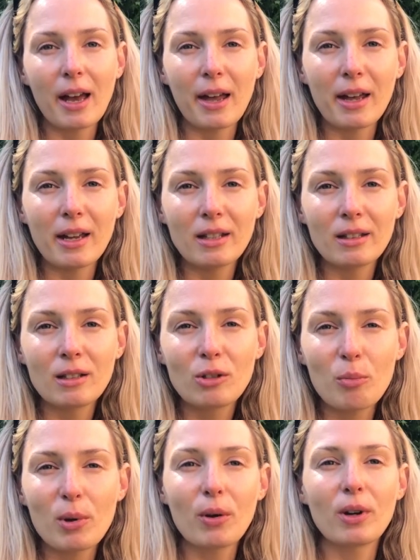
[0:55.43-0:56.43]
And
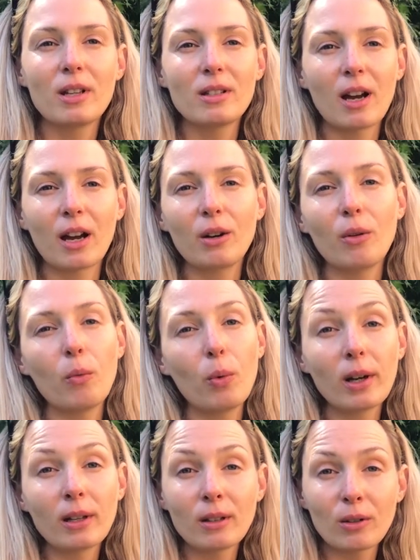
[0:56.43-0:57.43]
to be honest, I got
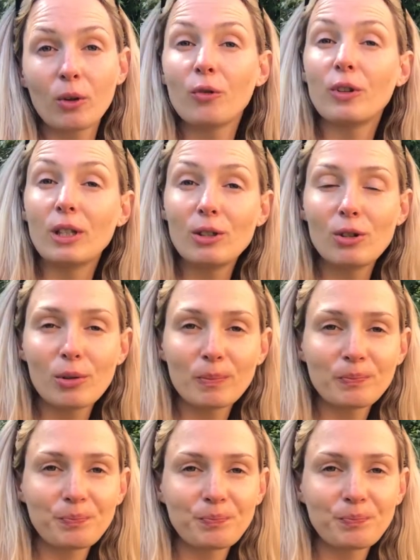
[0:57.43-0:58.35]
one of each,